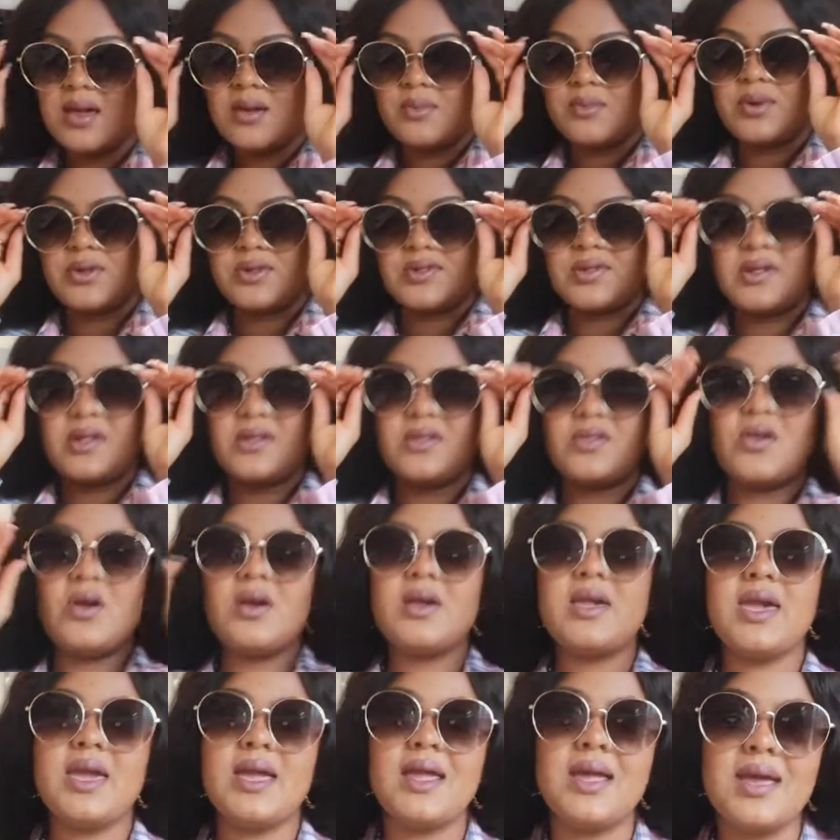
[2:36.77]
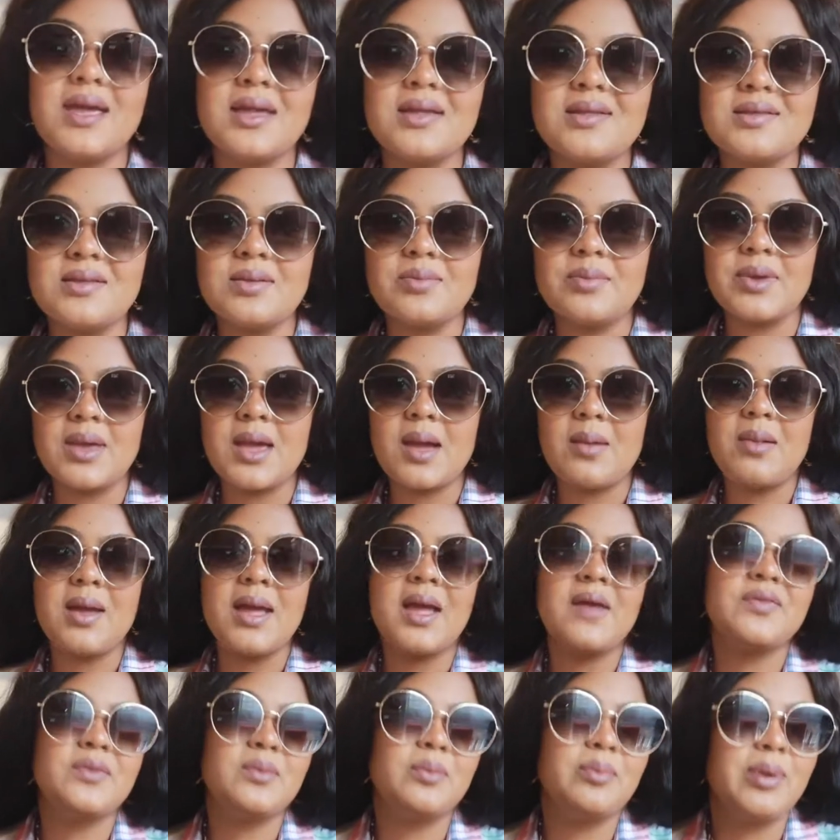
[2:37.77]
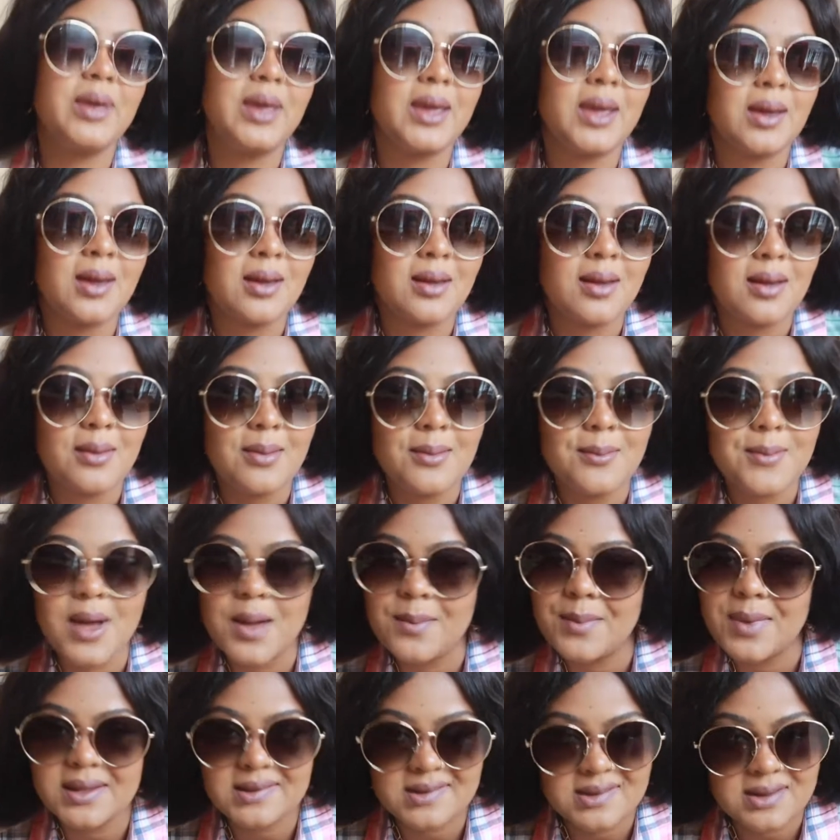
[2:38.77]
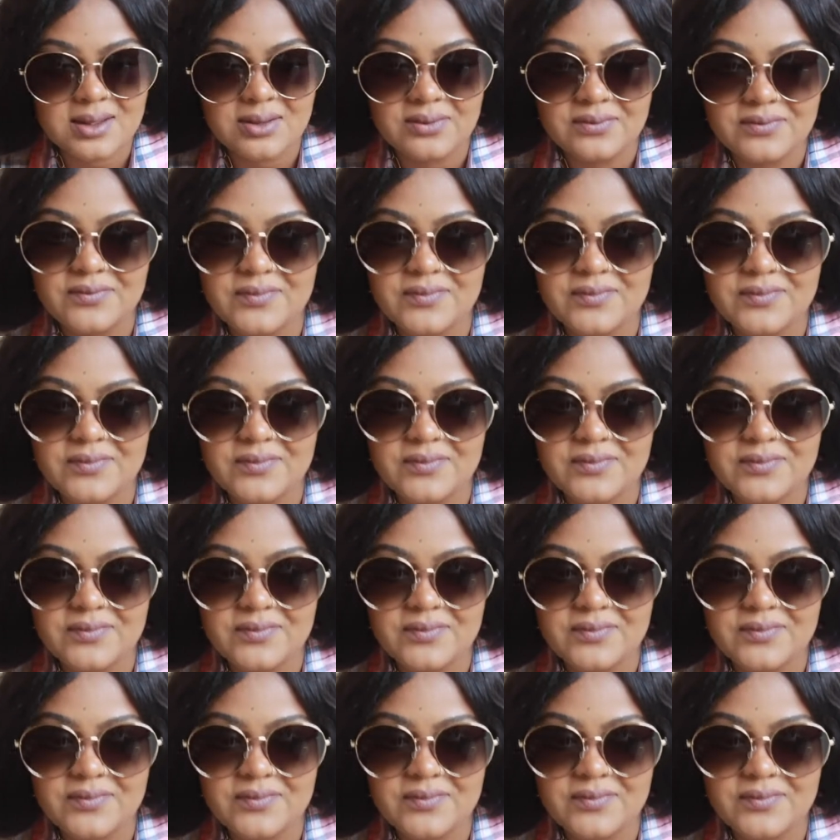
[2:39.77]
But since y'all can't answer me, I'm gonna have to pick by myself.